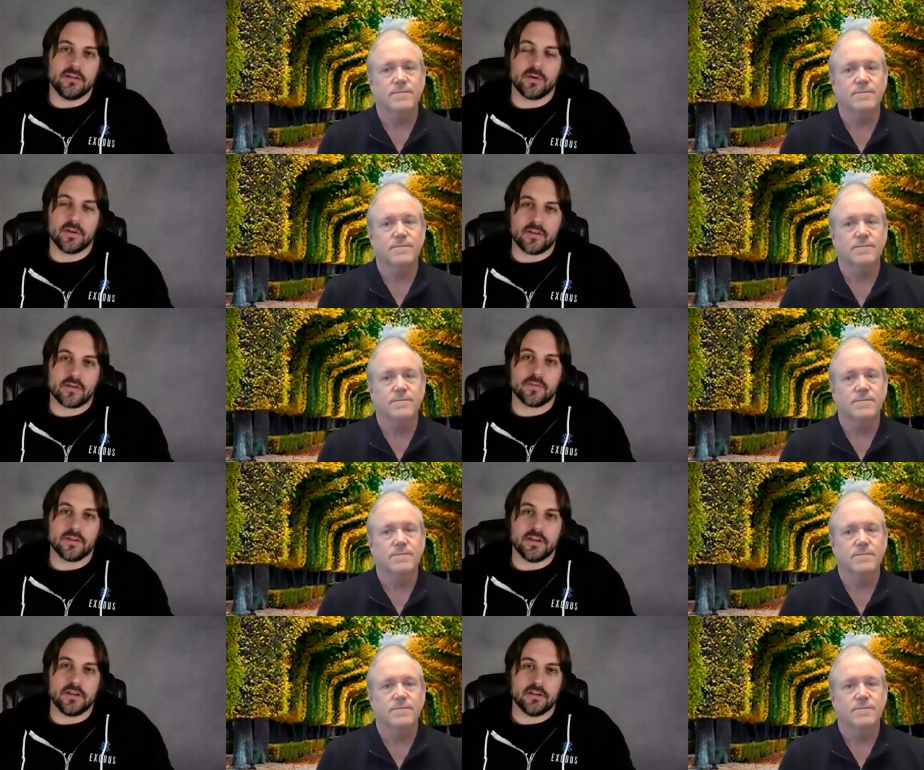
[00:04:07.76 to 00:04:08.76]
Speaker 1: you can
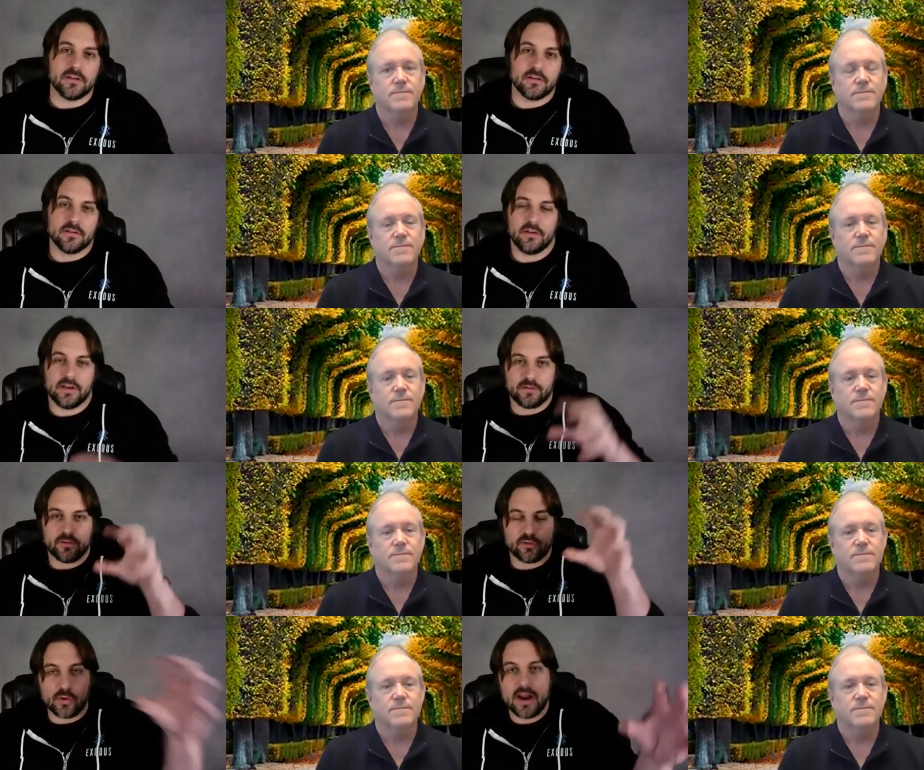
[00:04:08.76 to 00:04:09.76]
definitely
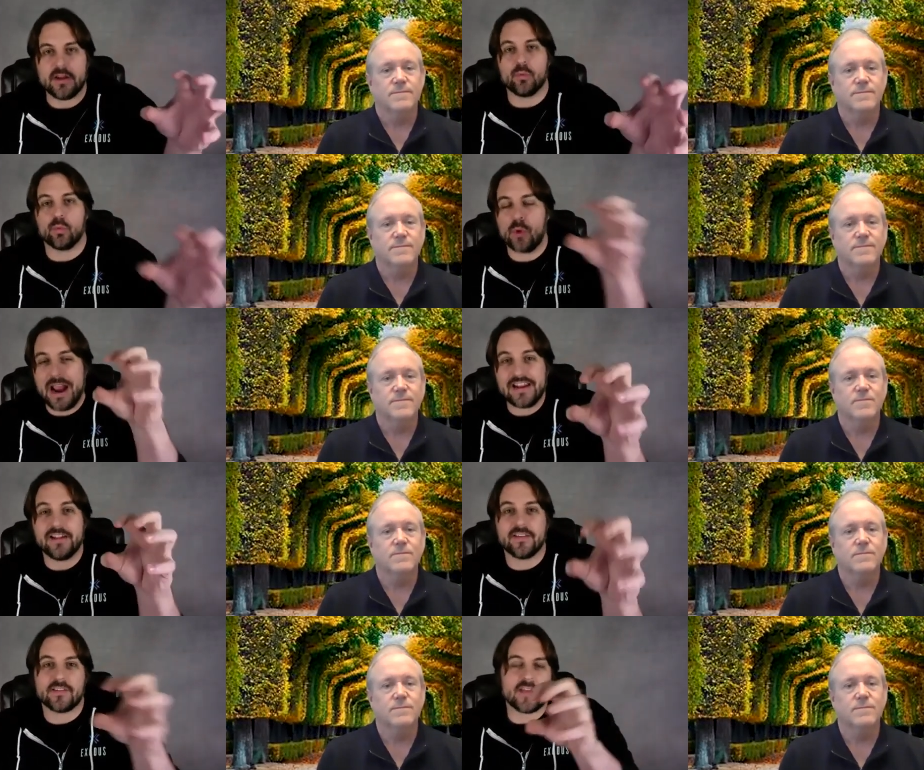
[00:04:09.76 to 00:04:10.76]
trade right
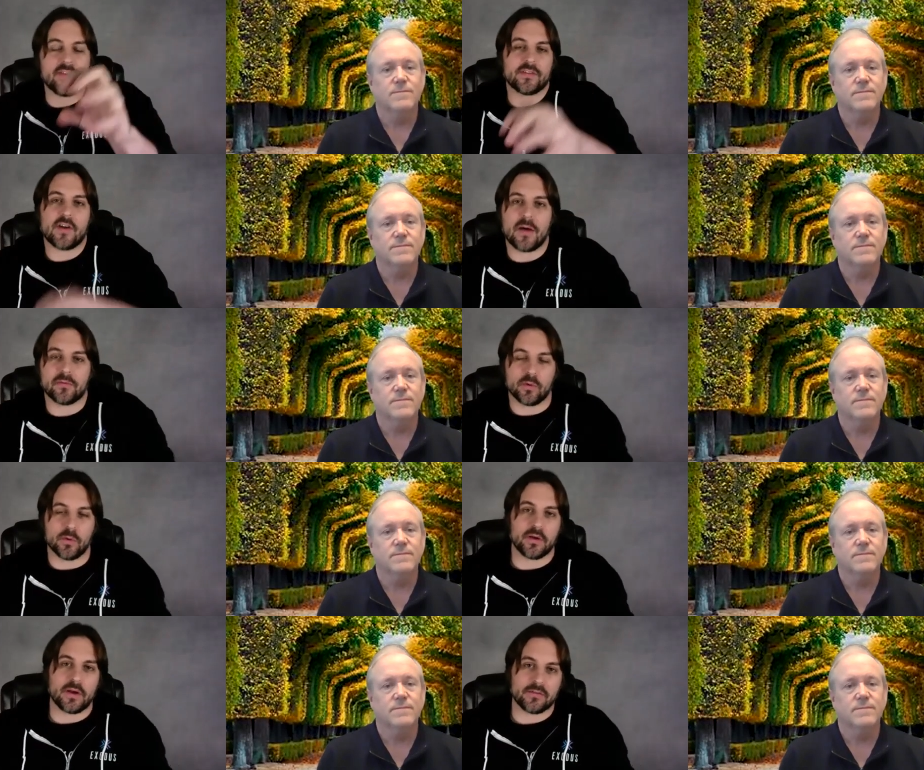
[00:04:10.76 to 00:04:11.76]
inside the software
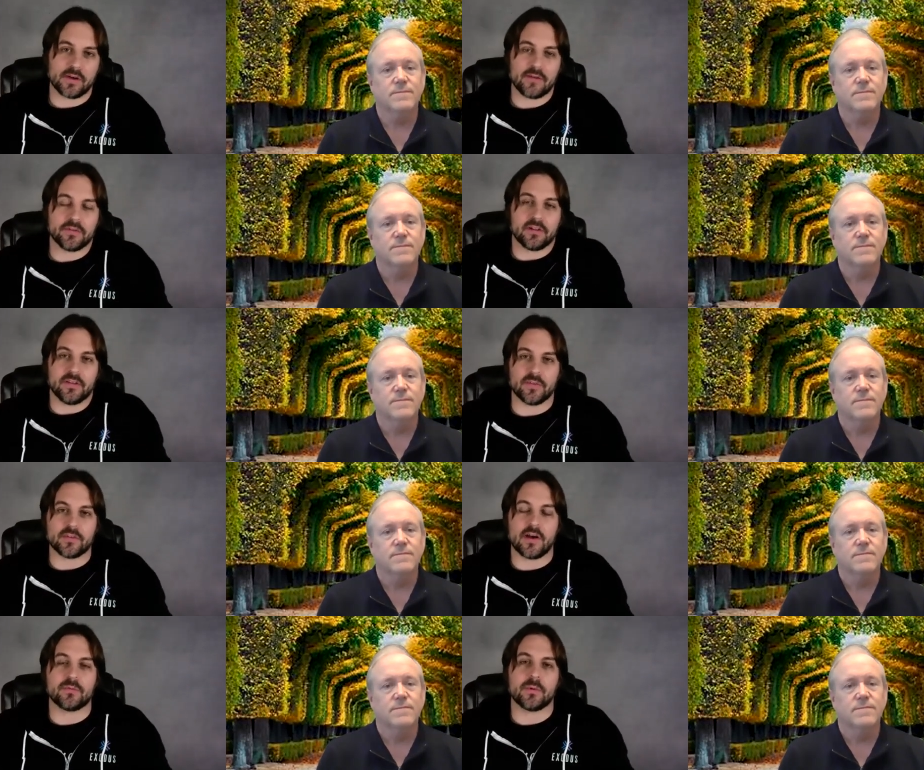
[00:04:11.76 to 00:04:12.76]
without ever having to leave the
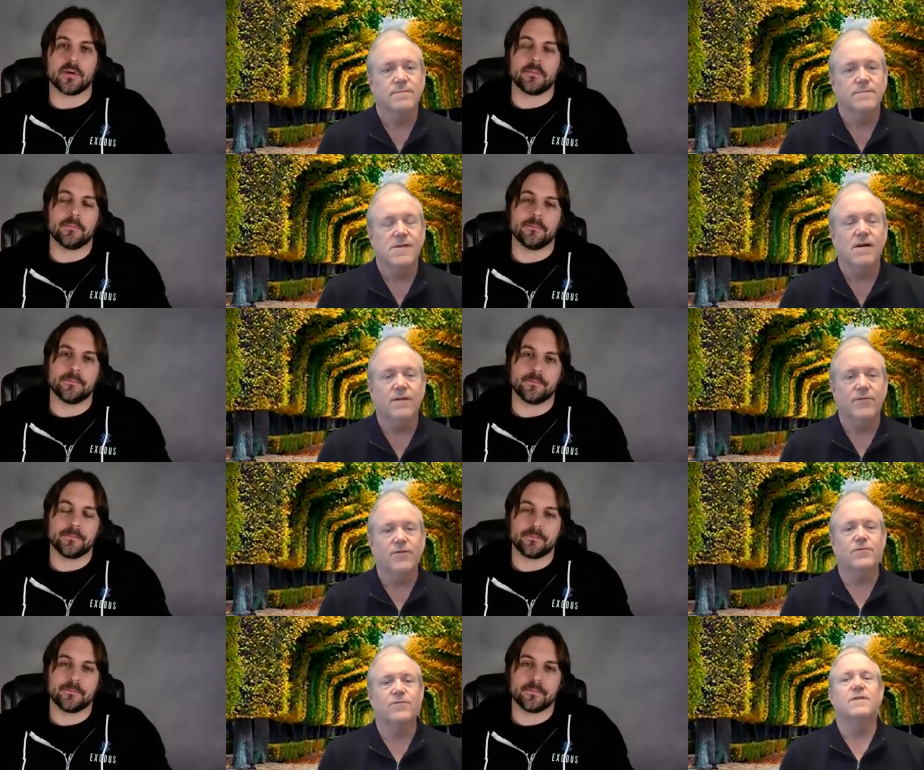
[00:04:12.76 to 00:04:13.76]
software. Oh, very
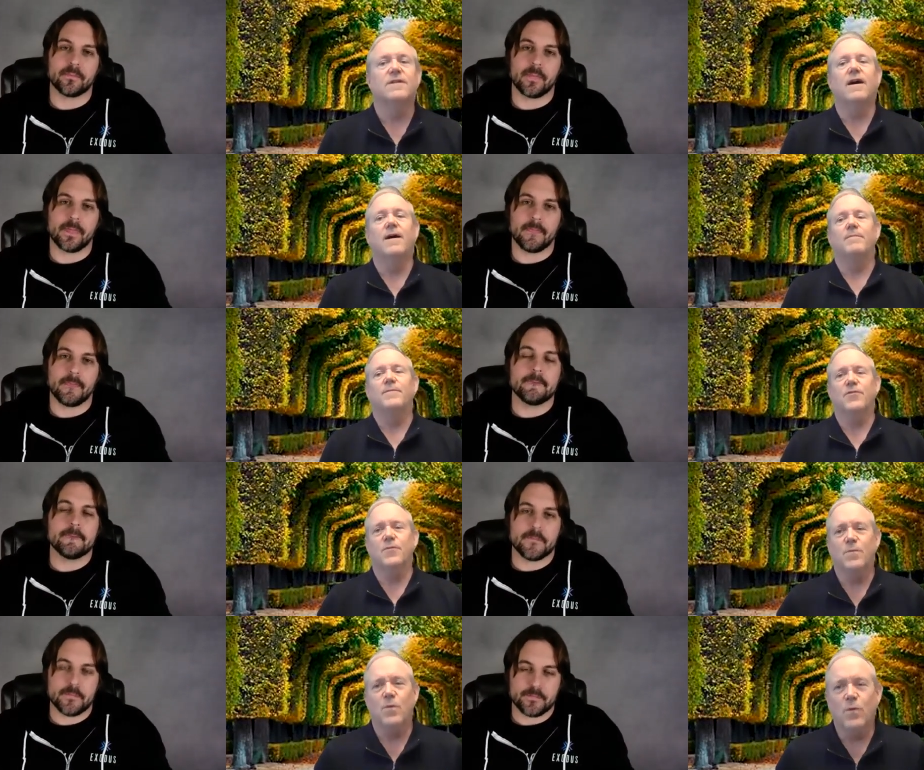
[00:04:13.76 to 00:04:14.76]
Speaker 2: cool. Um,
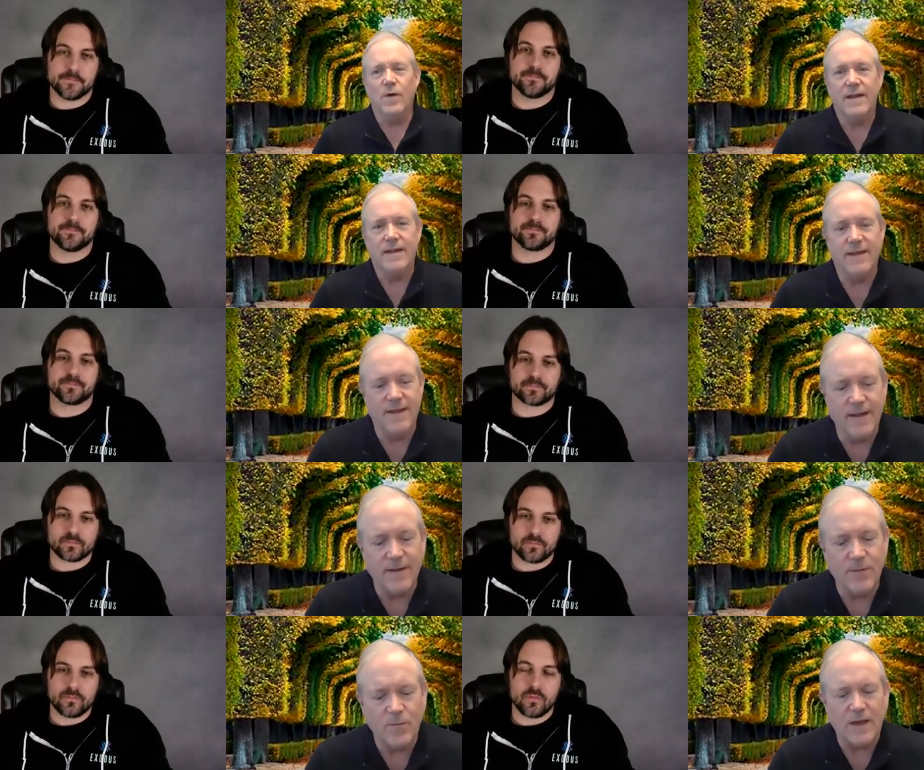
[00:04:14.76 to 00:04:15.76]
so
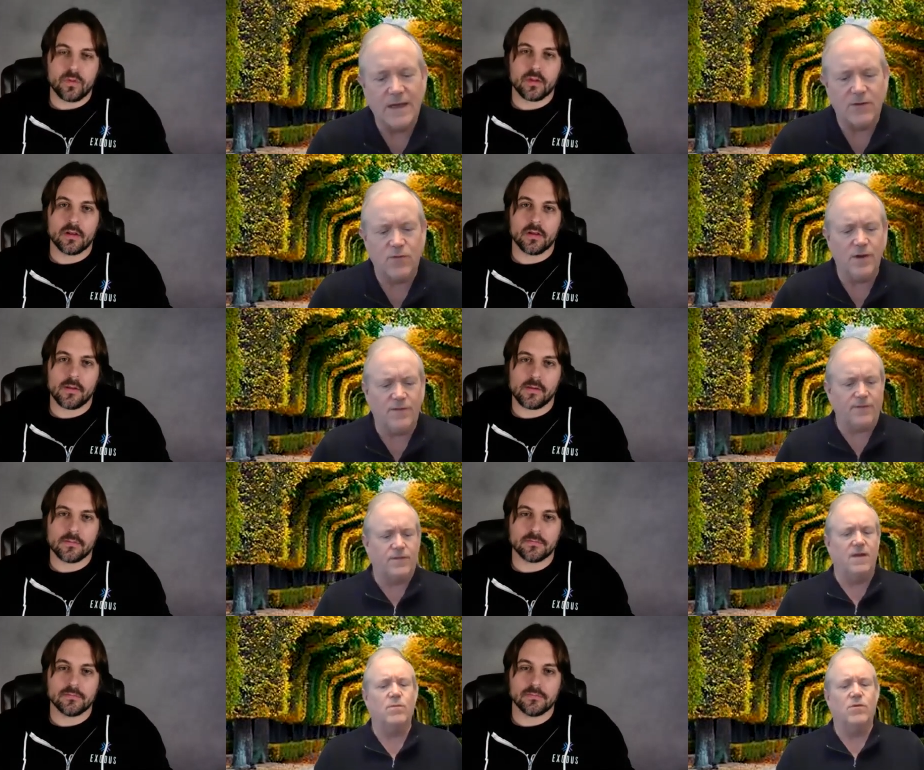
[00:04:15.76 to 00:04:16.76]
in
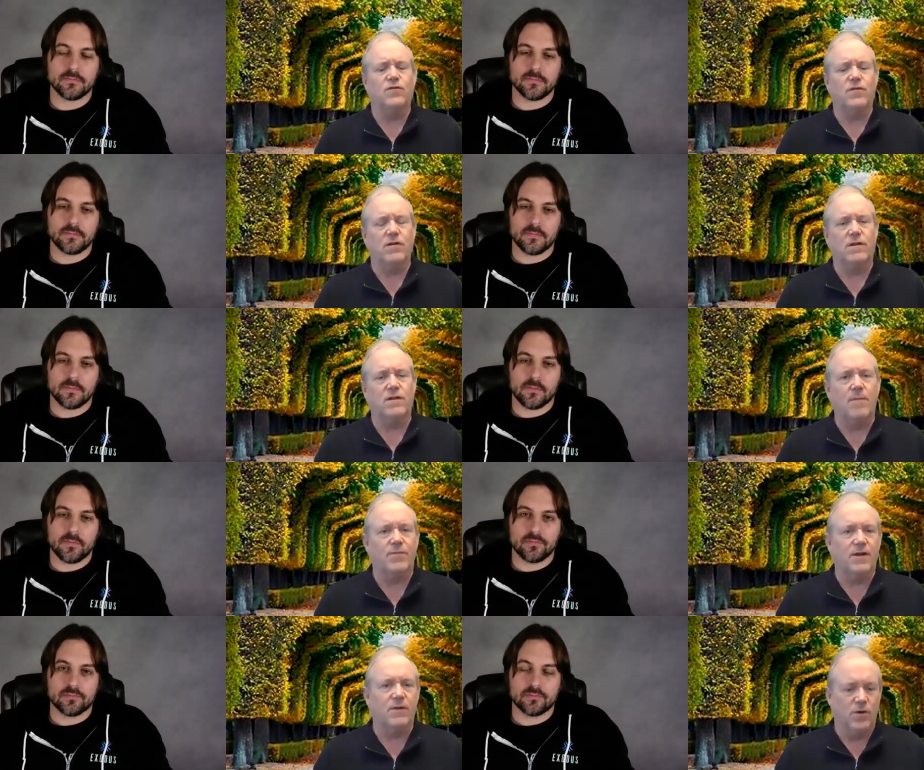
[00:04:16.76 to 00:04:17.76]
2015, when you started the
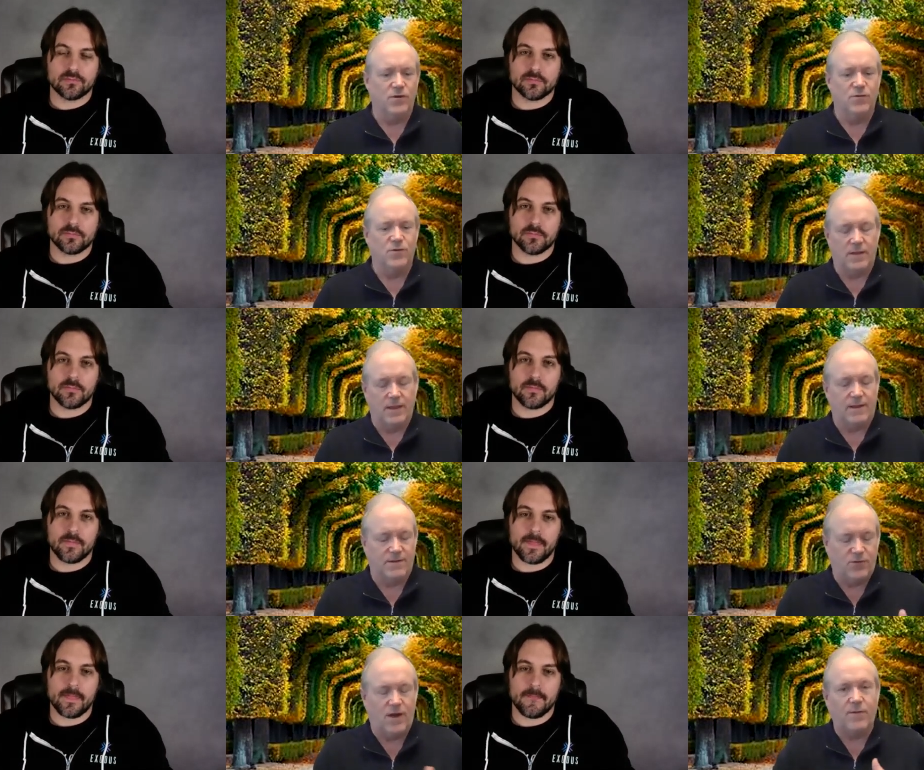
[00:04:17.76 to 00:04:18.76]
company, were you uh, like,
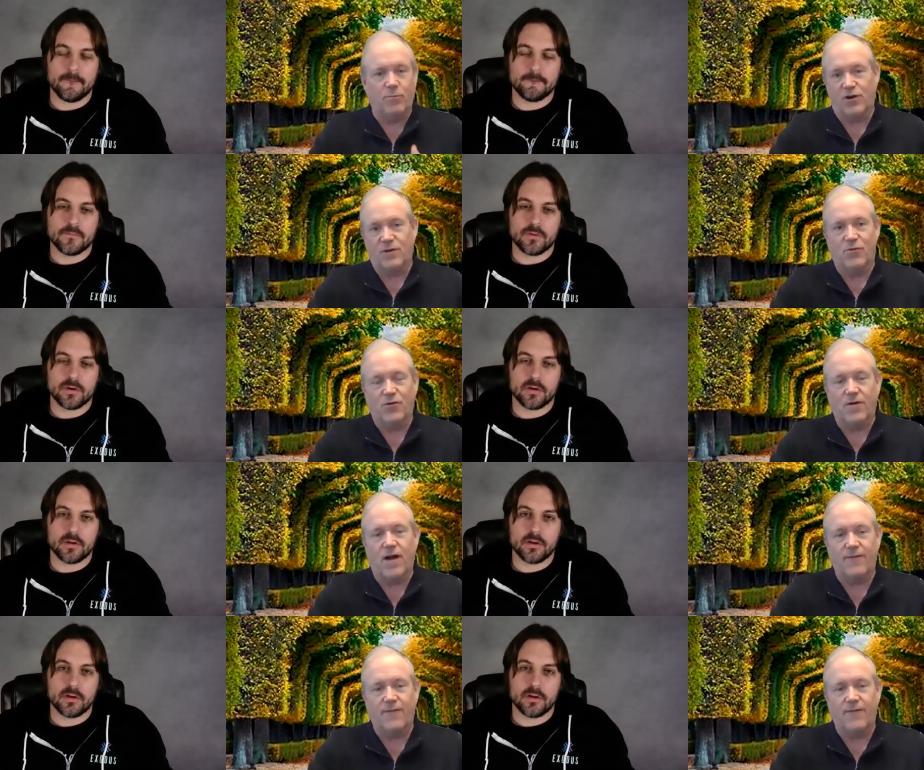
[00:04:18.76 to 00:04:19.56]
did you have a brick and mortar